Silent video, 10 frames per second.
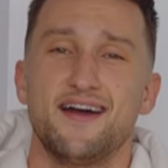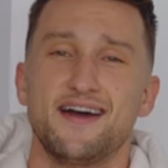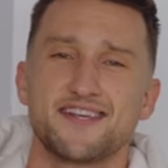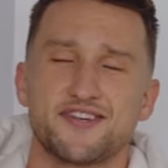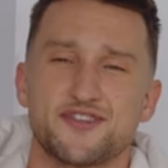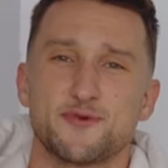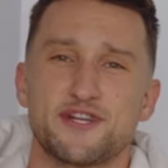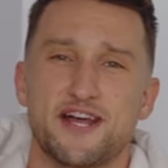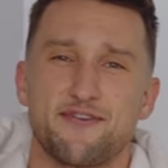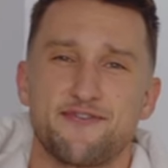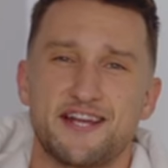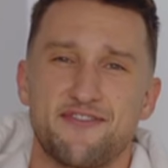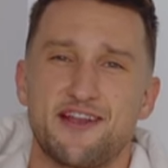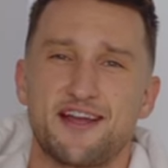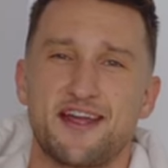As I just switched outfit, I
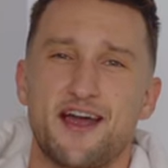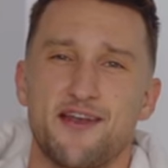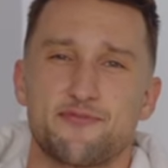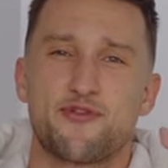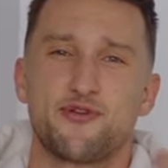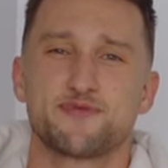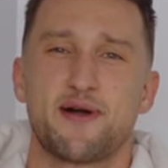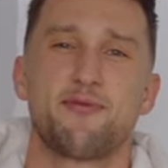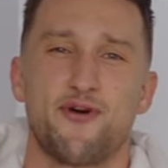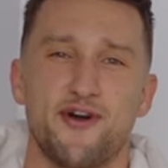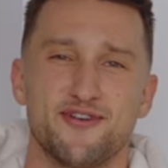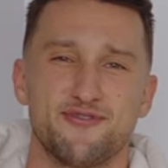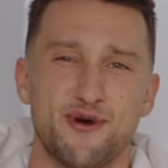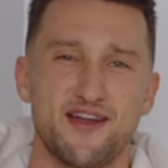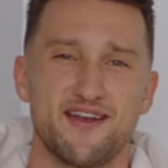feel like it kind of proves my point of
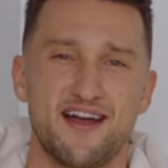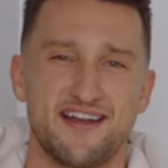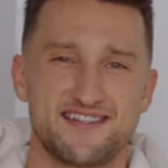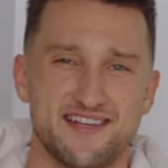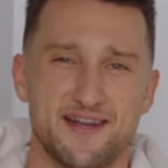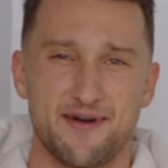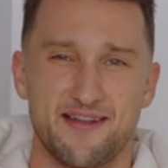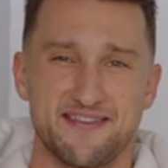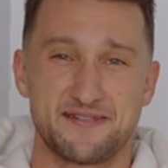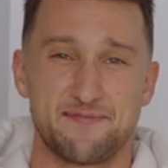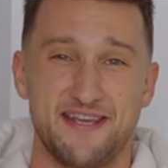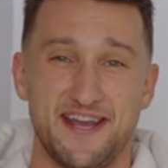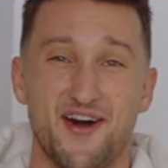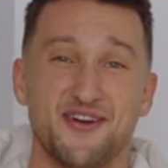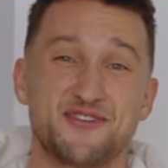what I said about this being
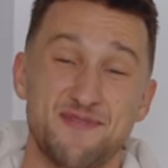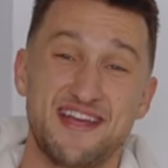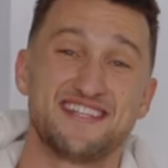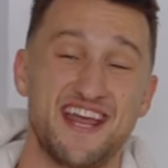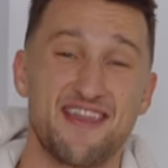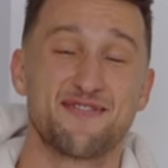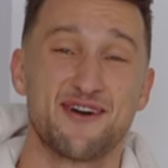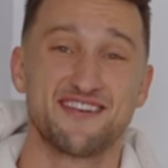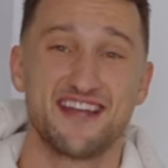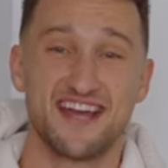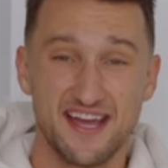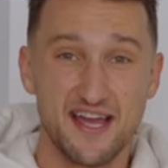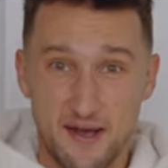hard to maintain throughout the day.